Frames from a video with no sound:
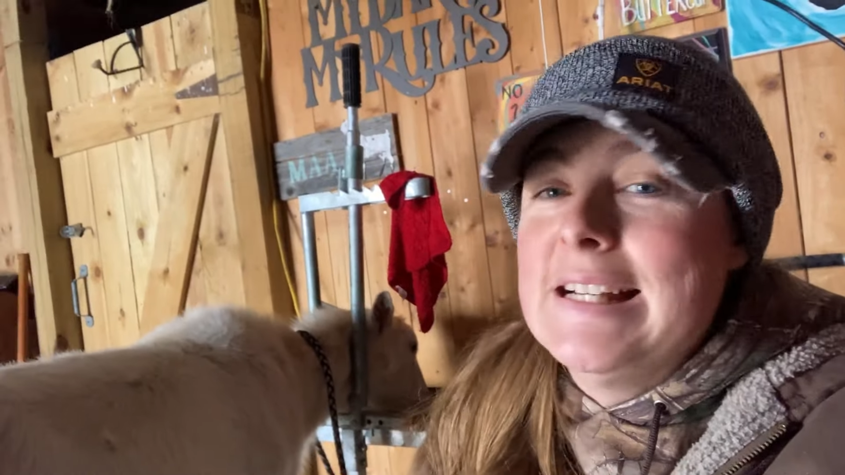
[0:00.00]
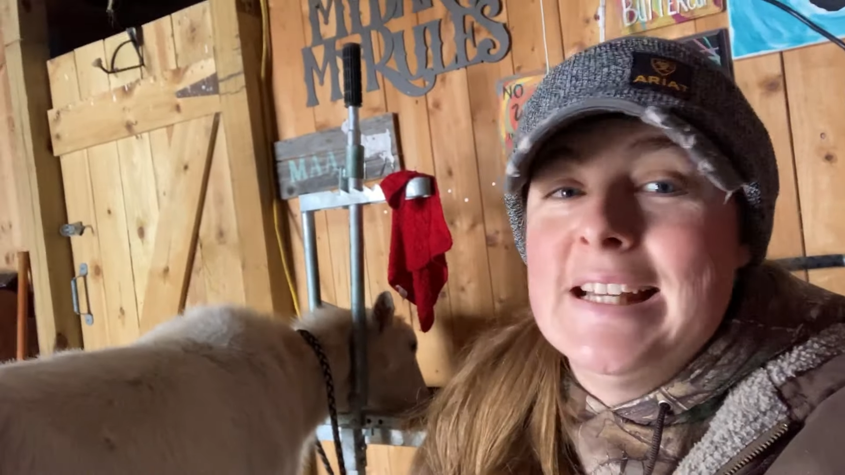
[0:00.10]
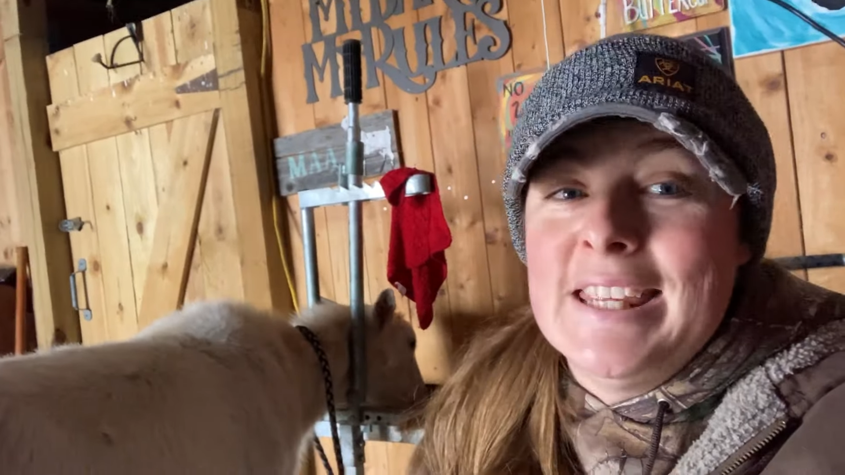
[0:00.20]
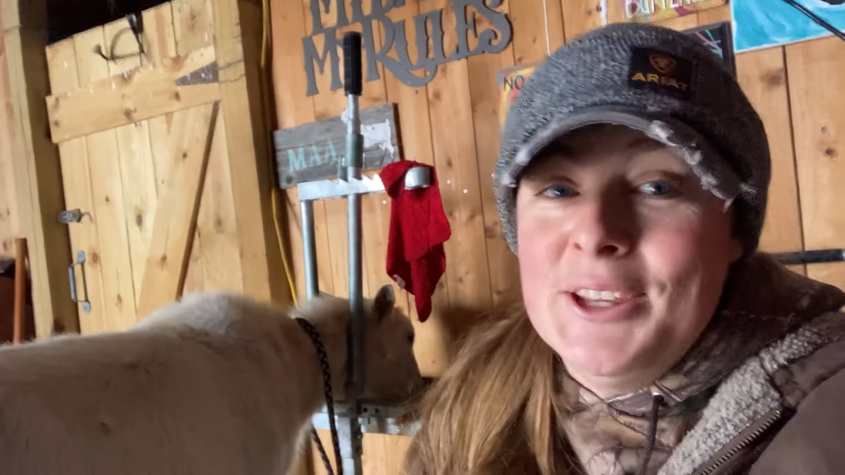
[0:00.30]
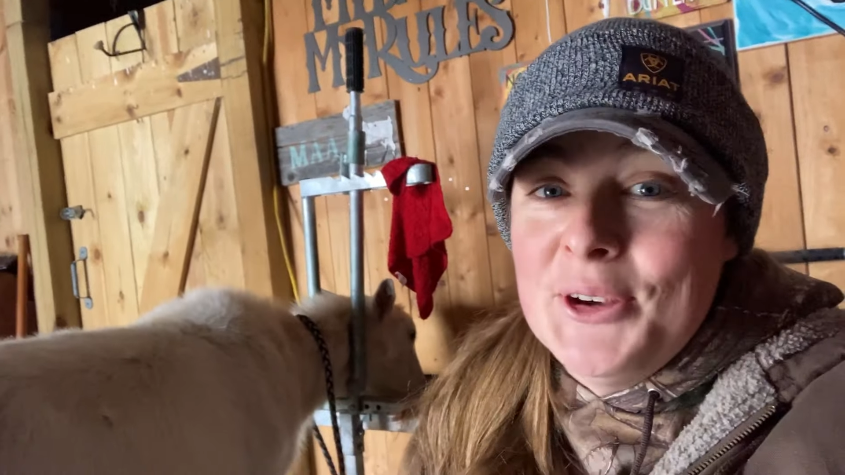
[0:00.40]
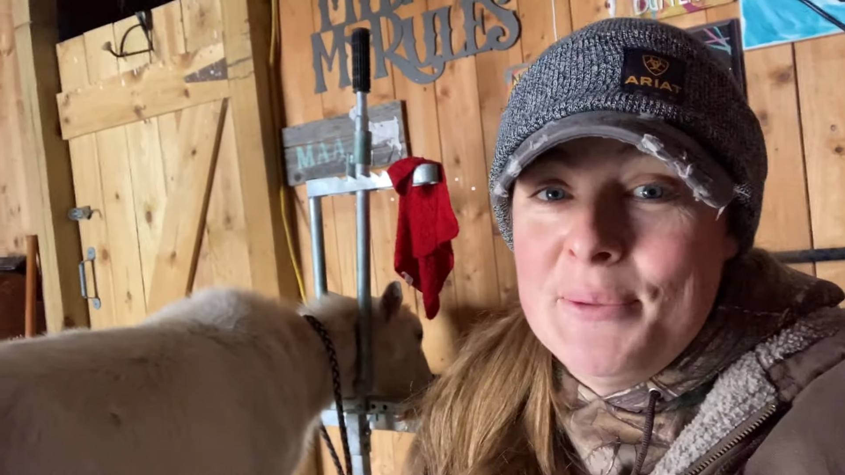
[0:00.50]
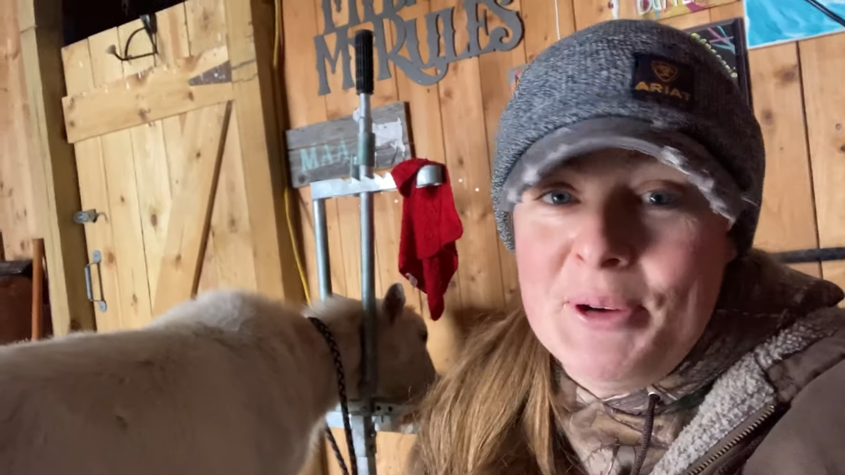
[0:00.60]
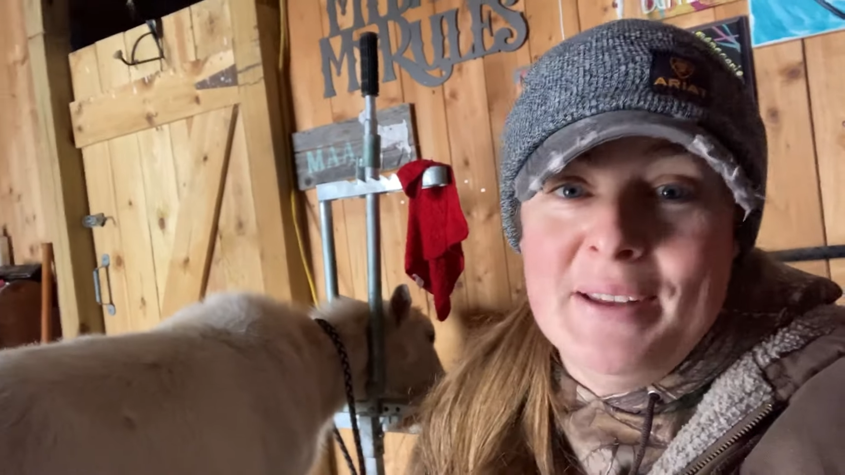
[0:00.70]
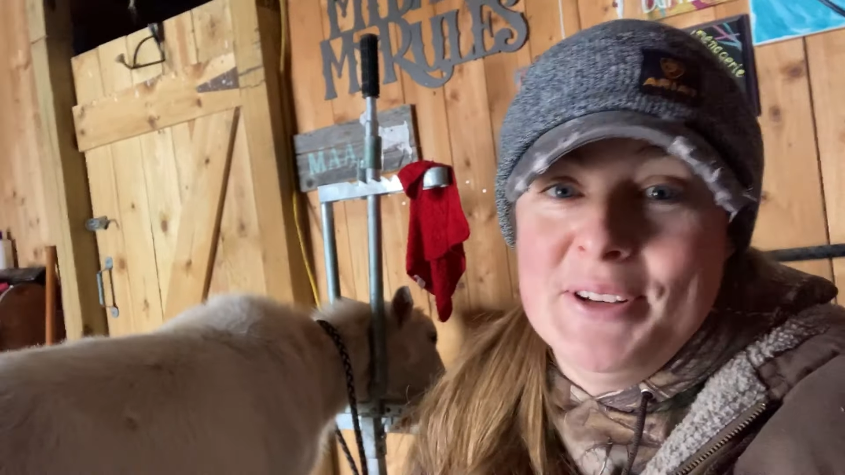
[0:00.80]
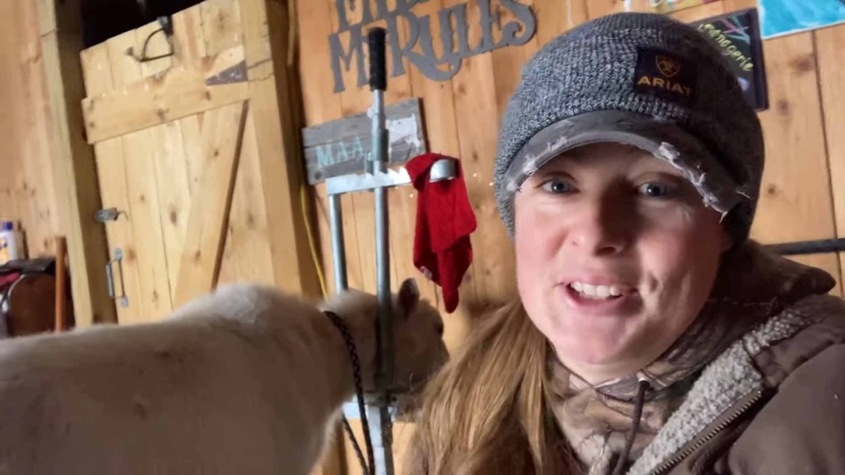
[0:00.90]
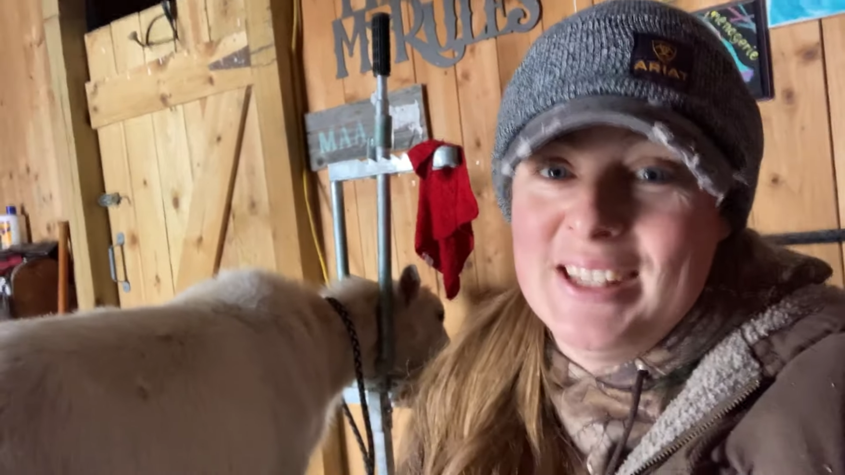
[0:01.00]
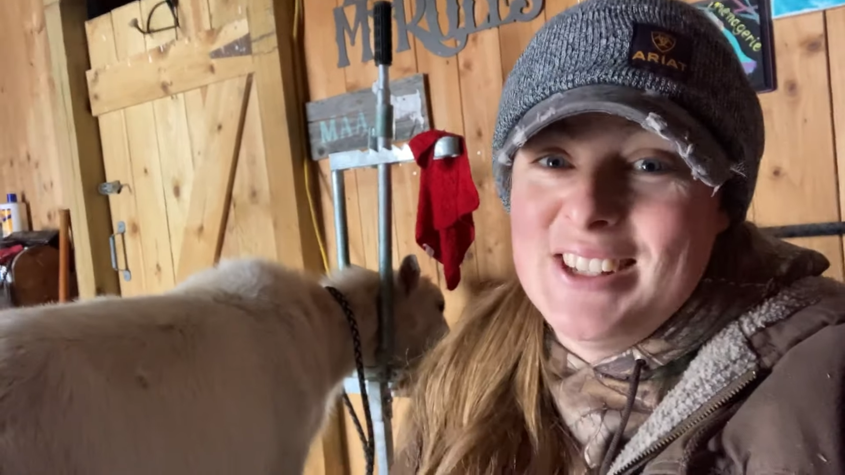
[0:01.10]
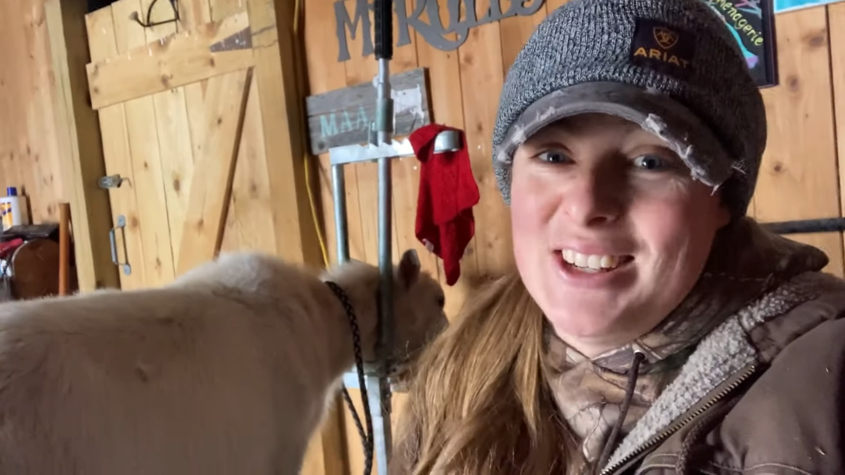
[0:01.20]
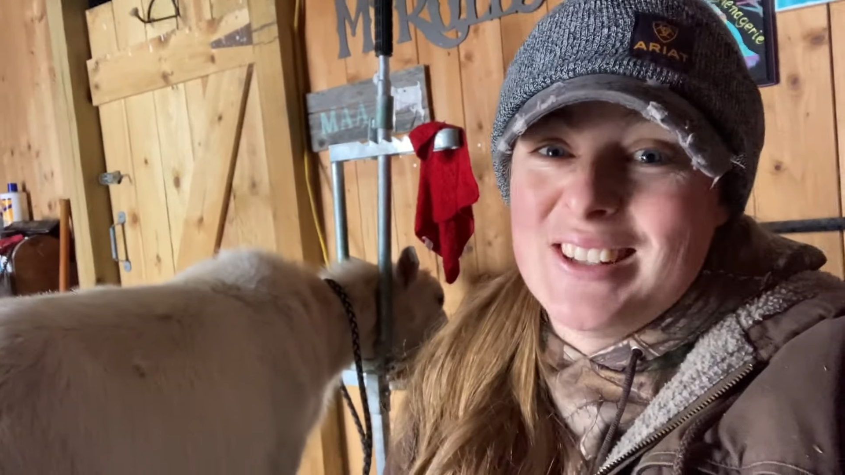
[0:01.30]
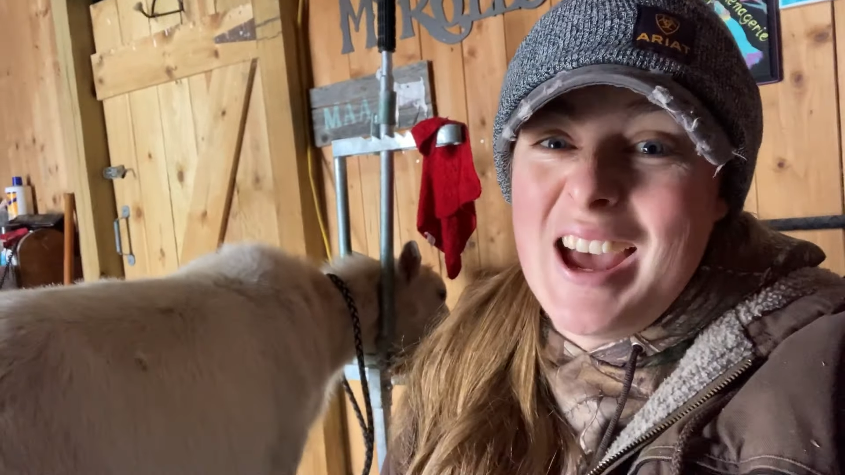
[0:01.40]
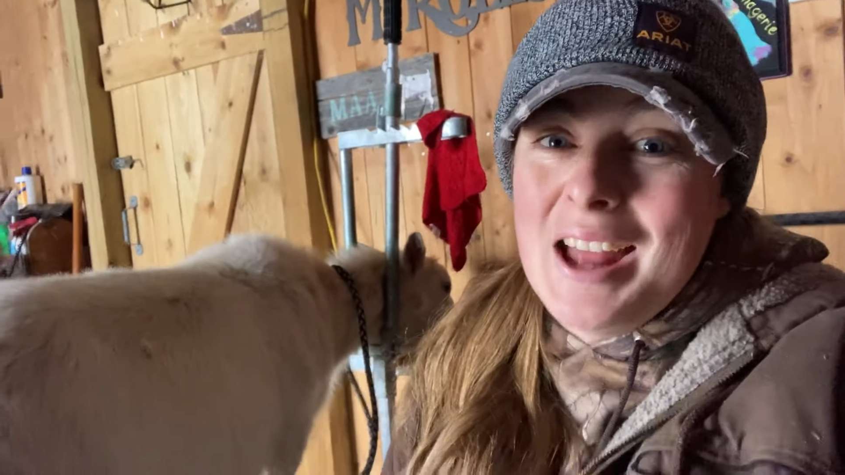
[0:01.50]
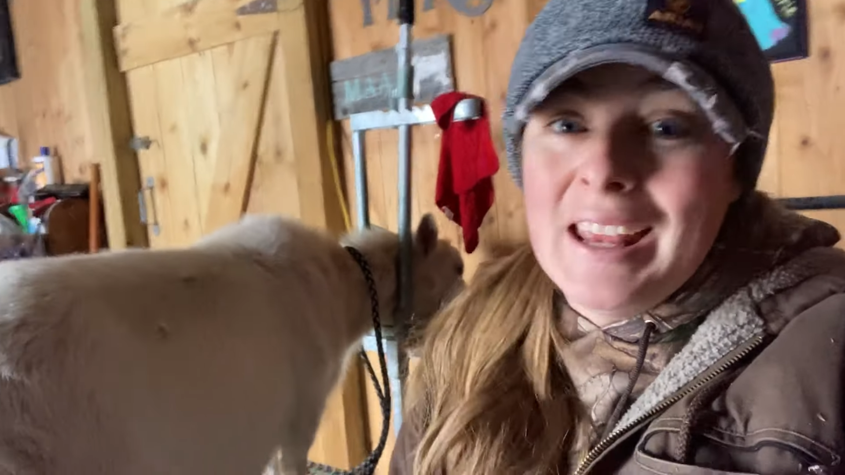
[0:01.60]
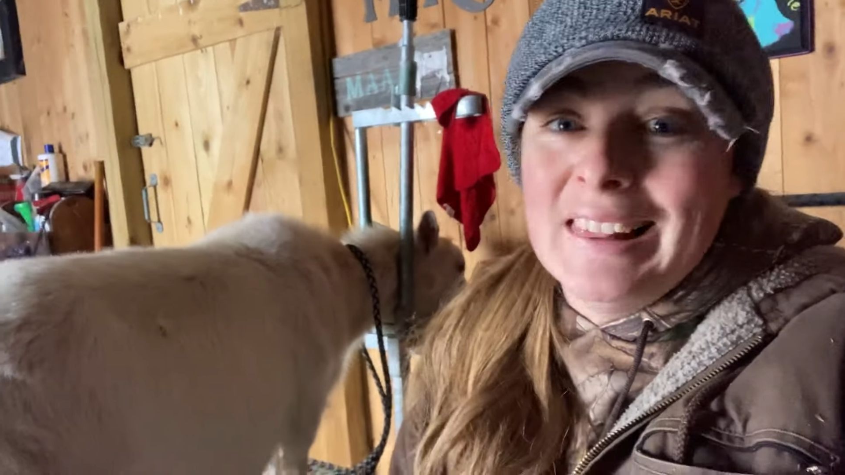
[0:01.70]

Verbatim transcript: you can pretty much see she's got at